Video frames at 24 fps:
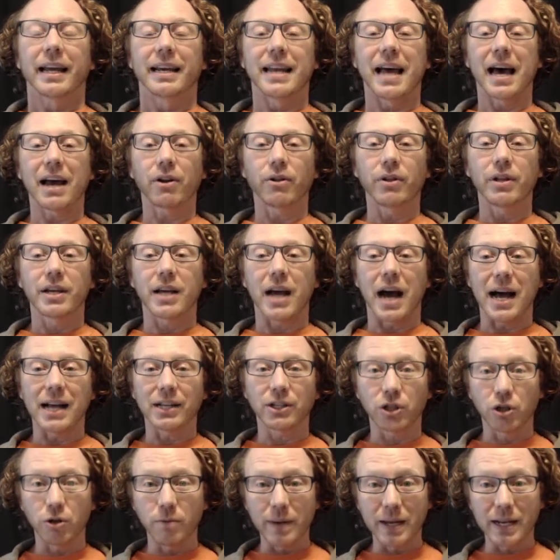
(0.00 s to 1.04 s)
not only
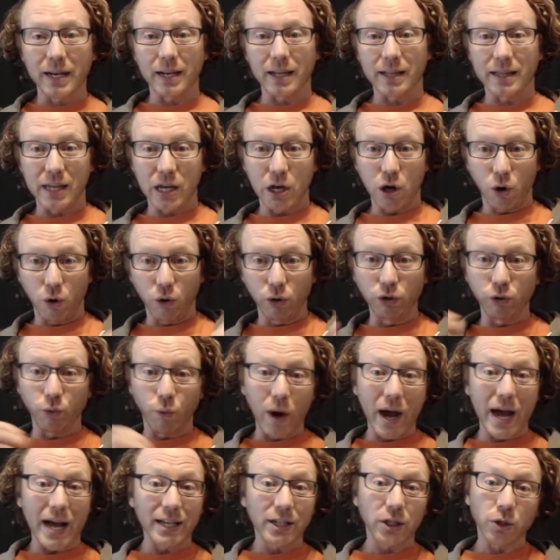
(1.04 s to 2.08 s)
costuming the Old
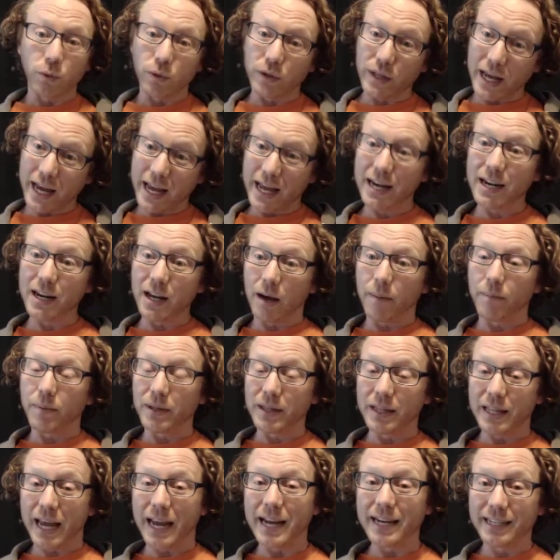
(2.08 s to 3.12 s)
West, where they end up
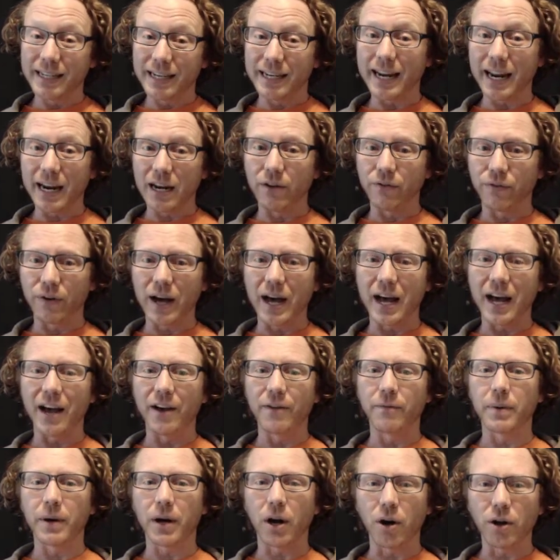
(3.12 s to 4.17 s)
in
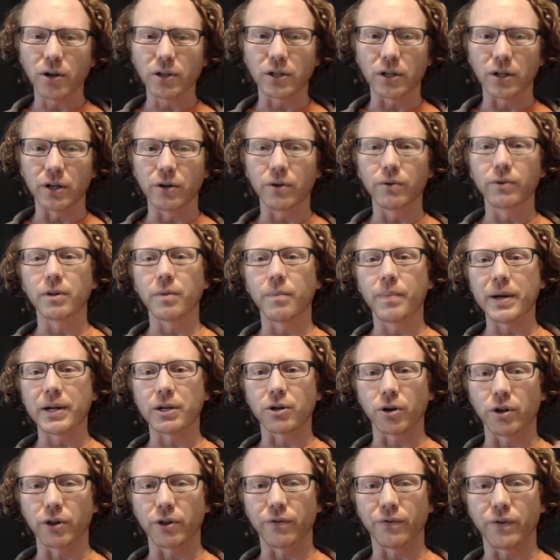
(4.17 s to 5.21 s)
1885, but also the
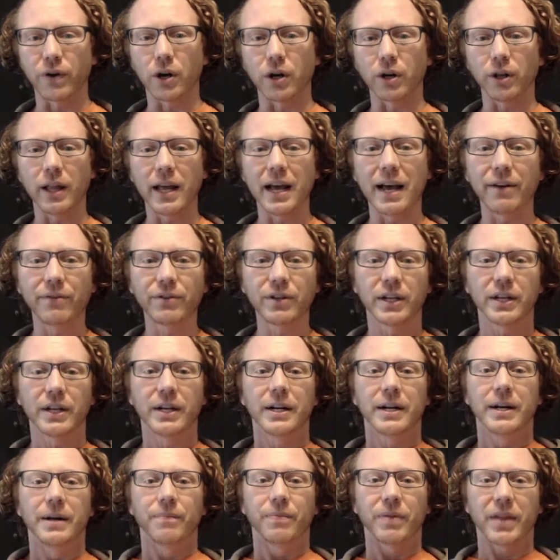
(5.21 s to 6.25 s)
picture on the far left
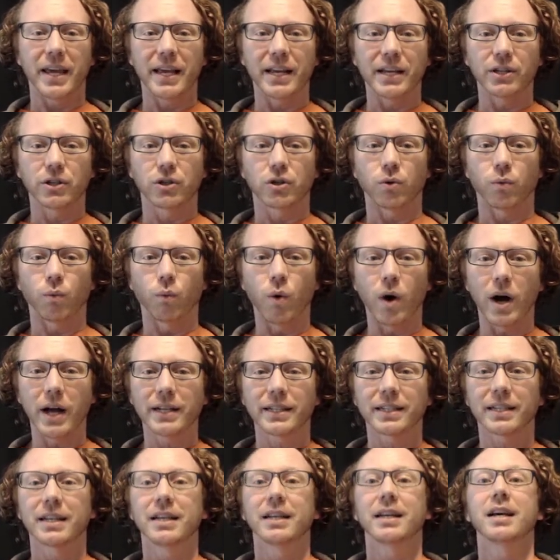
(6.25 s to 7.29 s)
is
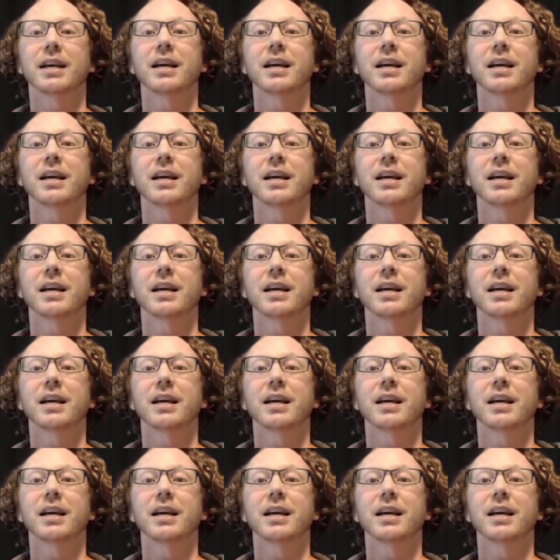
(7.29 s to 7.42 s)
what